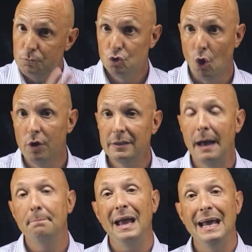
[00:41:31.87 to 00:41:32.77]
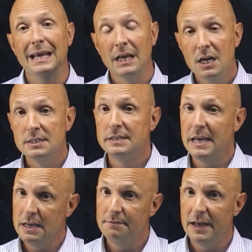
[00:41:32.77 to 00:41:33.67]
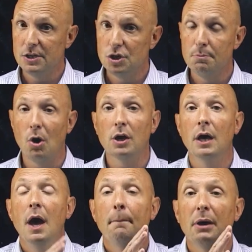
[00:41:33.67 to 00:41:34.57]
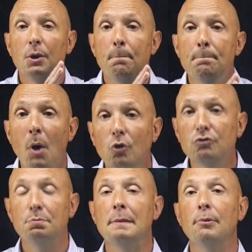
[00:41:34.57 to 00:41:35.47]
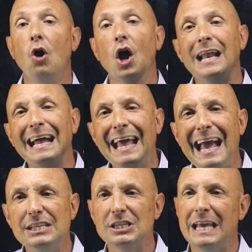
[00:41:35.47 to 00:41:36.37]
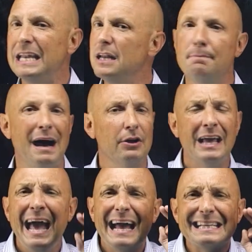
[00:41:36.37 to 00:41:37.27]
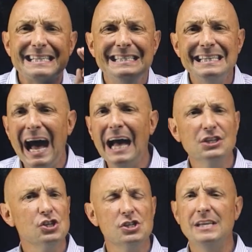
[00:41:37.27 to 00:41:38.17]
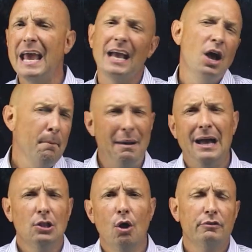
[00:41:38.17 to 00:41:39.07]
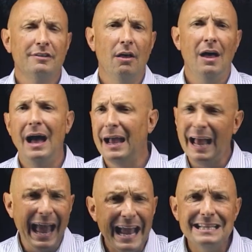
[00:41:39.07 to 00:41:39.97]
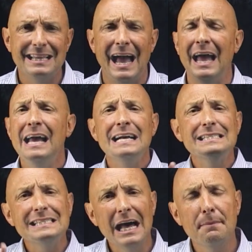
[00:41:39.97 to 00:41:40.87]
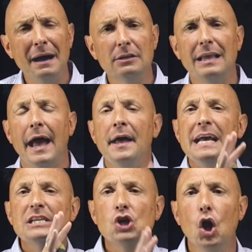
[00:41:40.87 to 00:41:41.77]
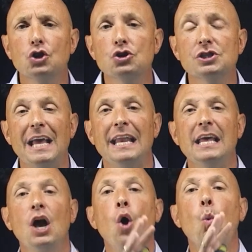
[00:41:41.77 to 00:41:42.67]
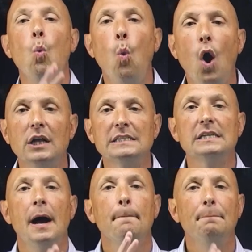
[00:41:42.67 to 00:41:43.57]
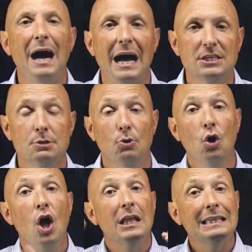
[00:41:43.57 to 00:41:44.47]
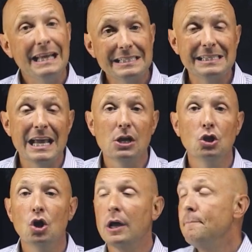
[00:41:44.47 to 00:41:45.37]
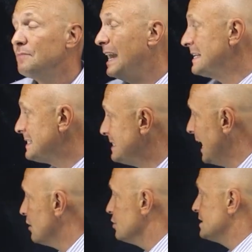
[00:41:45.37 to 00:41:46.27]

during that panic to take advantage of the market. But most people are not educated about it. And it's not just saying buy low, sell high. I hate that. It's not about that. It's understanding what's possible. Let's take a look at a standard